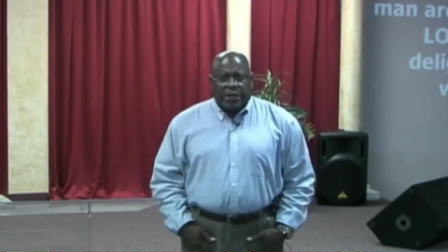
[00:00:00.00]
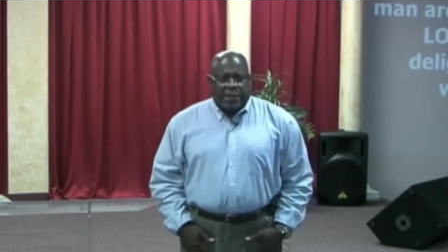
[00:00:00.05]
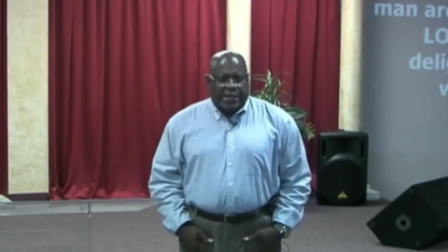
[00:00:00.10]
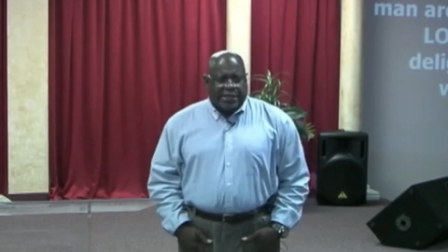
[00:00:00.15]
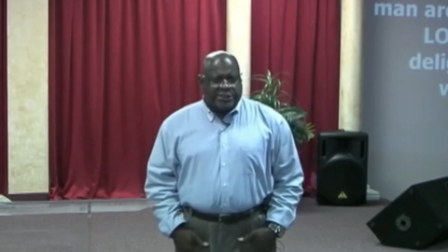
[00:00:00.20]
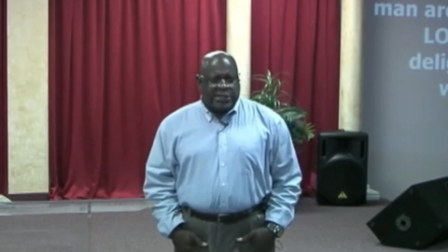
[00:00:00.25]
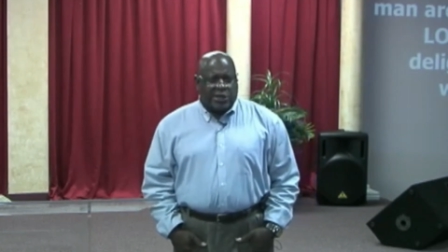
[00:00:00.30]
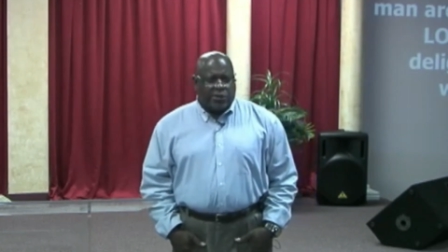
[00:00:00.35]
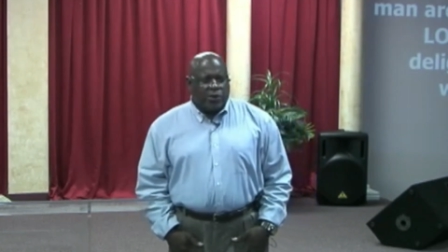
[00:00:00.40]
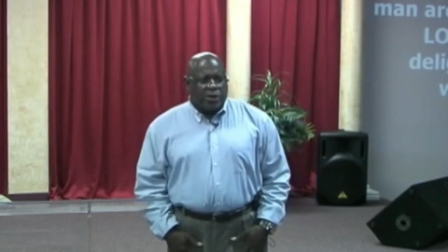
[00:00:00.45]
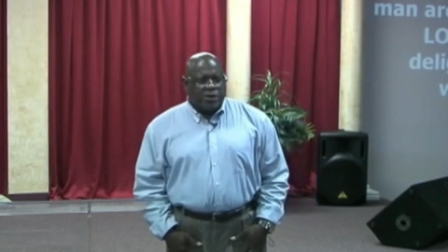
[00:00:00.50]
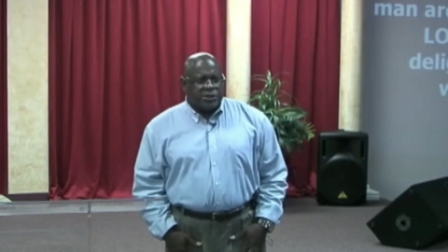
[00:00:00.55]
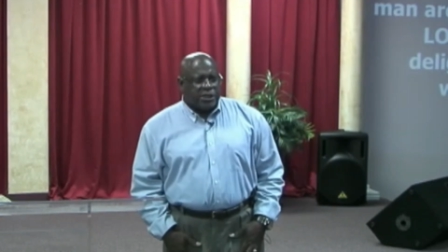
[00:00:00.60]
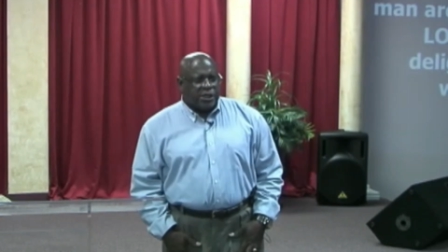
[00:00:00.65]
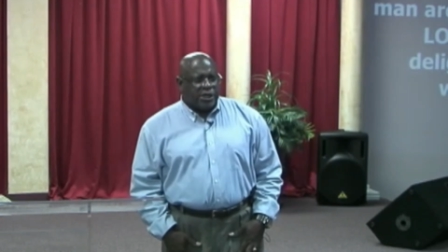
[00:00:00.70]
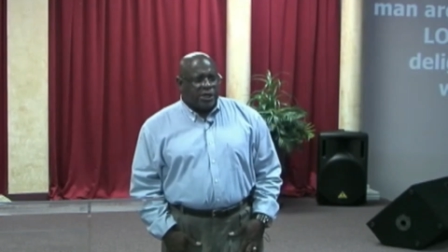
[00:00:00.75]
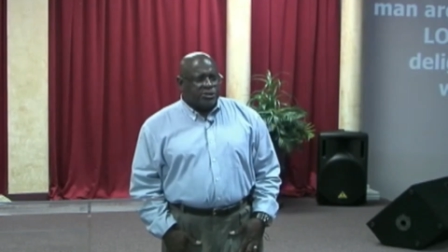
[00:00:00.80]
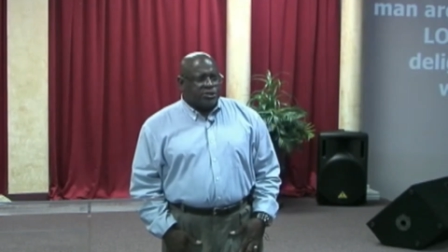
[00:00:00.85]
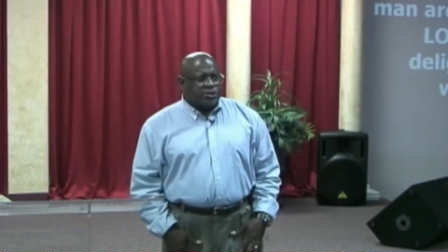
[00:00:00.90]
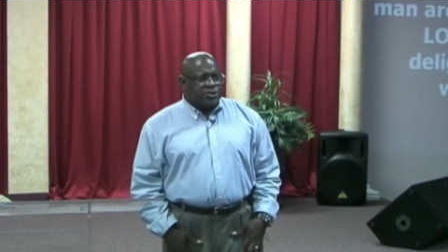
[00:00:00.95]
If someone
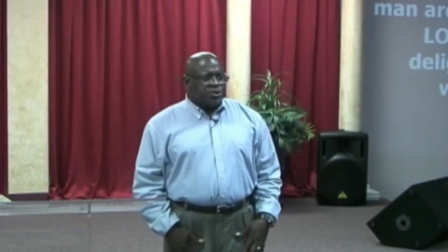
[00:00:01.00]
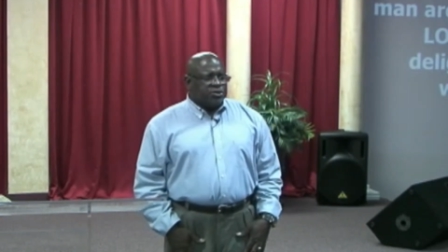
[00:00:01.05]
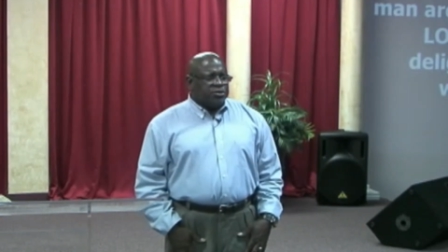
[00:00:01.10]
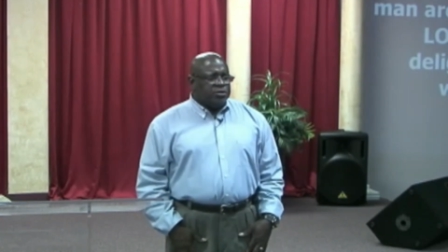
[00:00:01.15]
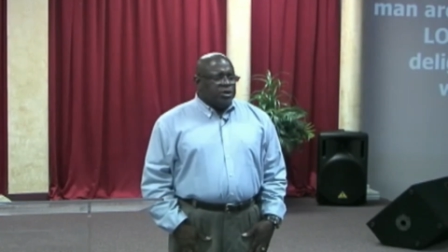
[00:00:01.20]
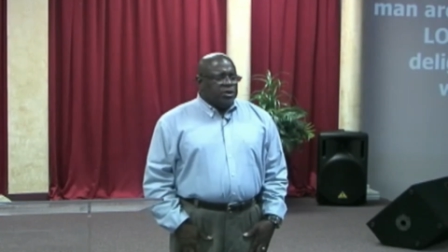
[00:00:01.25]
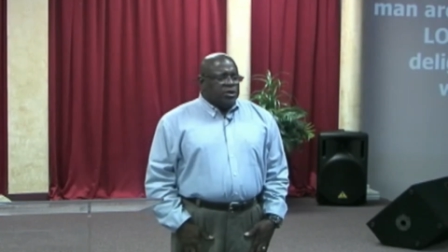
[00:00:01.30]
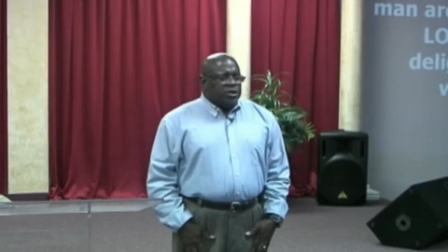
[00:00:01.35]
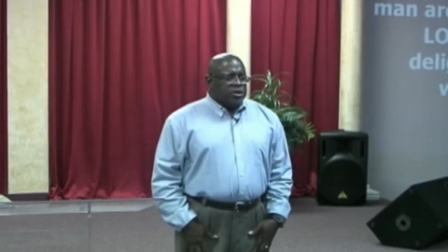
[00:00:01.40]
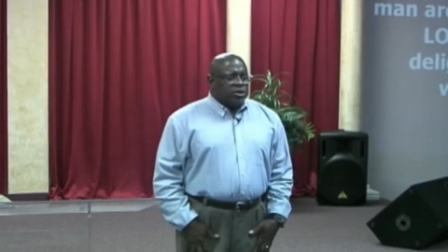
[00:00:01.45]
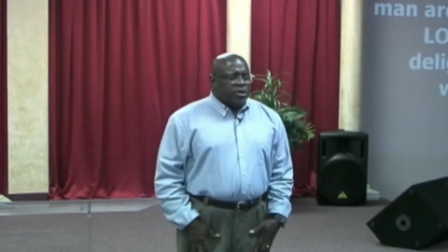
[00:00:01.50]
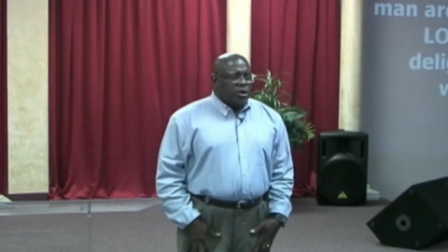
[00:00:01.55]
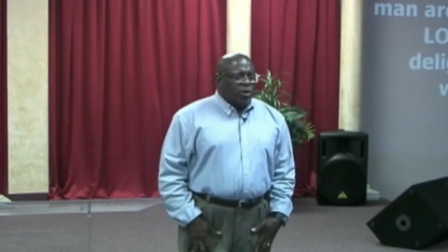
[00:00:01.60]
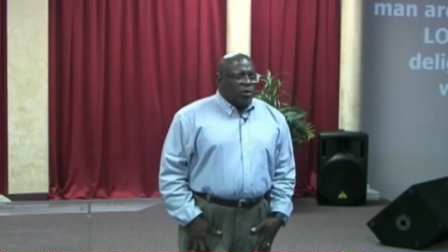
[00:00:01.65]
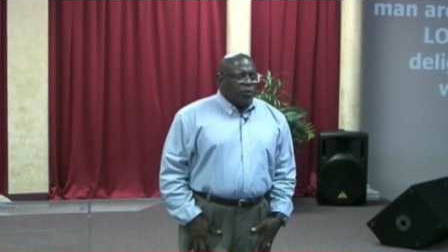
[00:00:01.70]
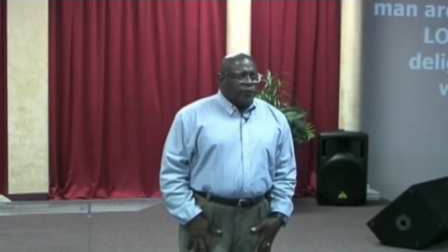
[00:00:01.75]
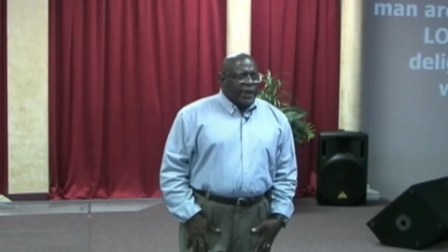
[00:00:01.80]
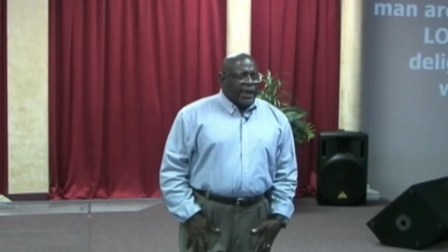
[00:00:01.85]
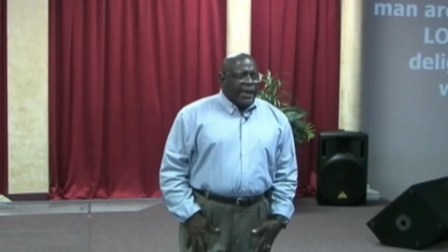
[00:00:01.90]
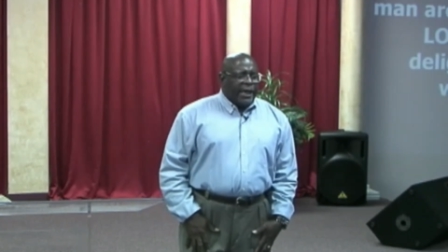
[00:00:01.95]
tells you, you
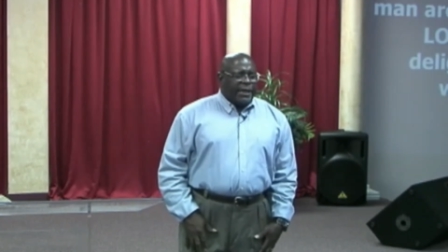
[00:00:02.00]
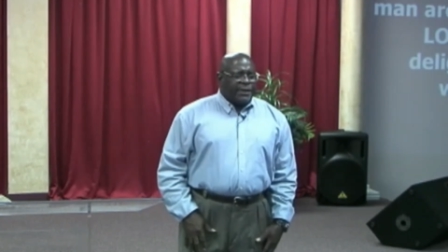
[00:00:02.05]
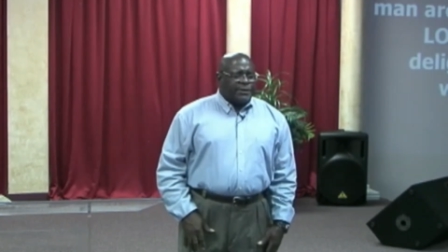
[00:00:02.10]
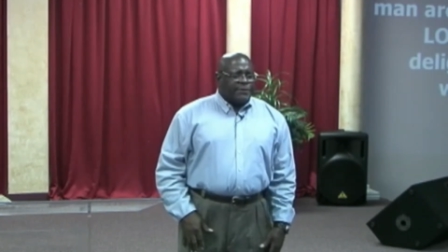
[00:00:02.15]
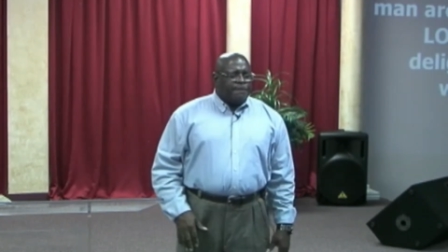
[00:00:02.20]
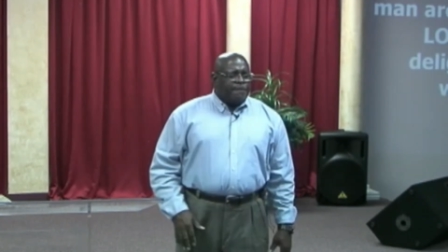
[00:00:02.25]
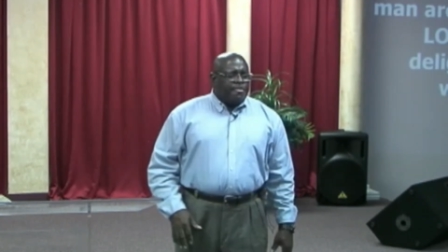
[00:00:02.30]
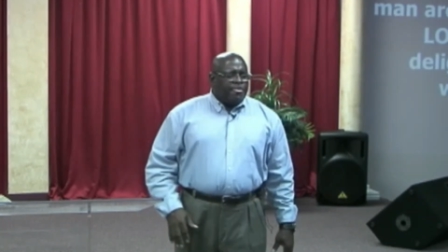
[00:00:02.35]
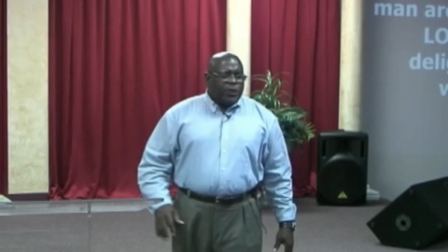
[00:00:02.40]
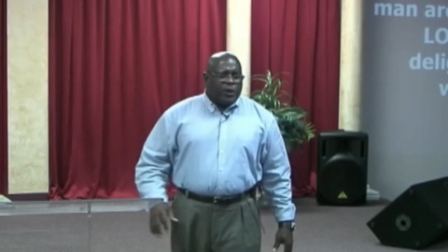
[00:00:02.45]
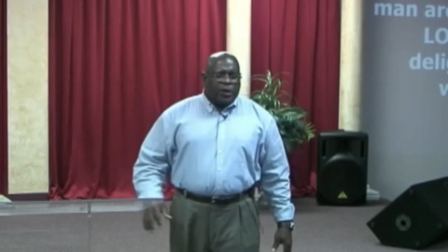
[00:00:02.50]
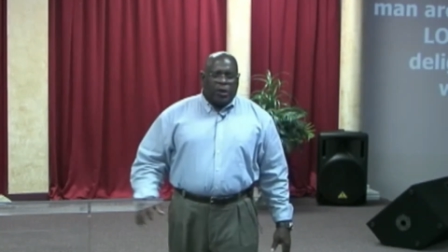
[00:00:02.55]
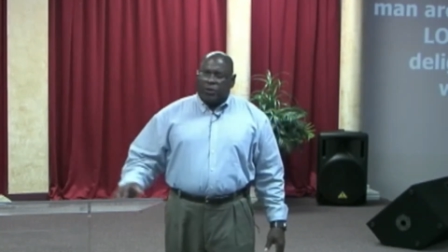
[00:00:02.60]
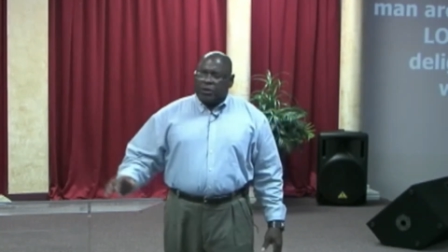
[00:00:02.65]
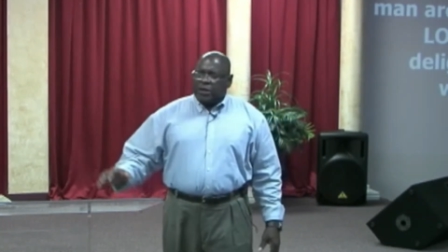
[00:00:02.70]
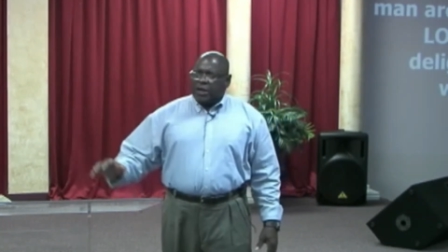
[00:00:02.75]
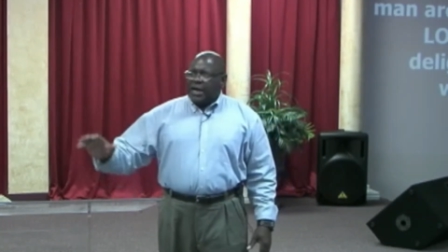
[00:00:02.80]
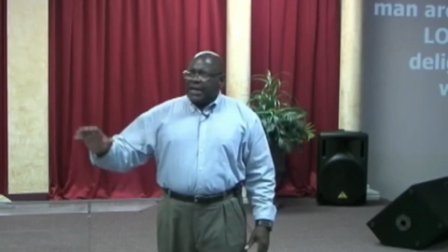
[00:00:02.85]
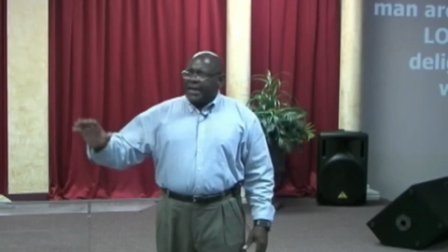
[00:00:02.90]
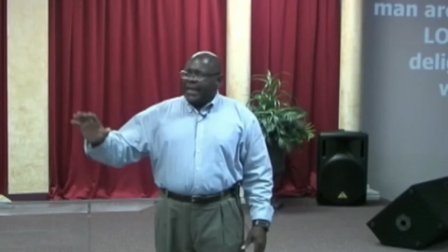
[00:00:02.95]
know, that you know, God